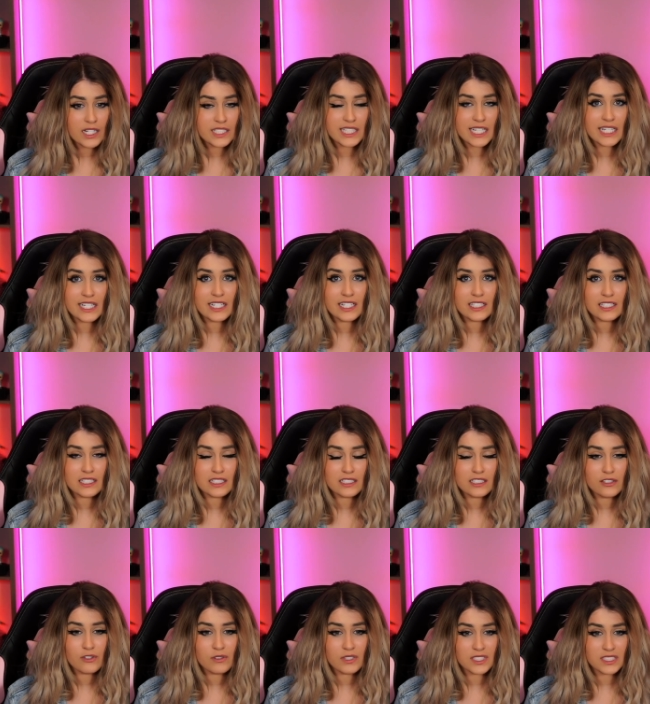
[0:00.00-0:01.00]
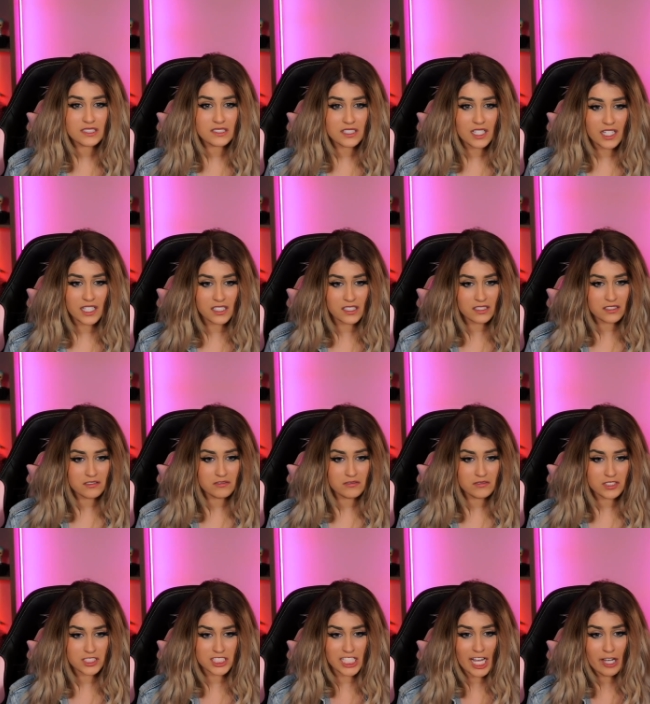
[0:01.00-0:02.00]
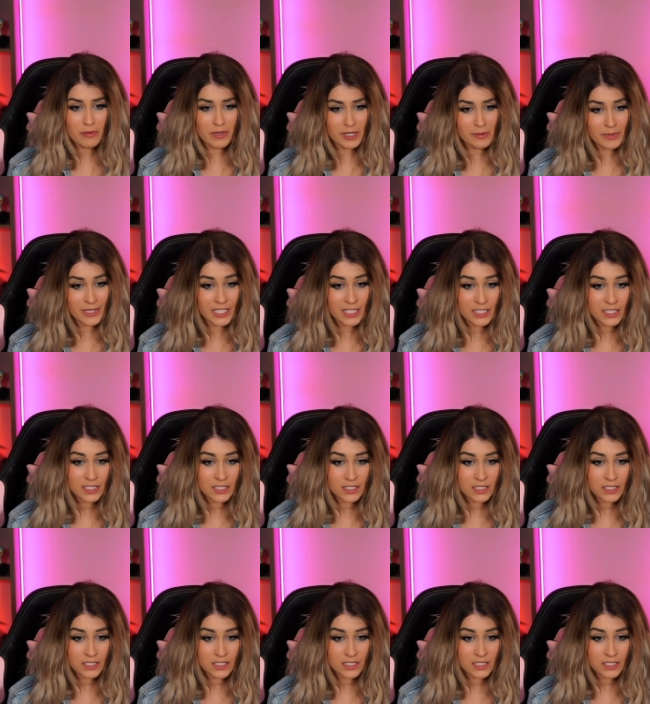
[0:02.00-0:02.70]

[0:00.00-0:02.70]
they going to like stab him?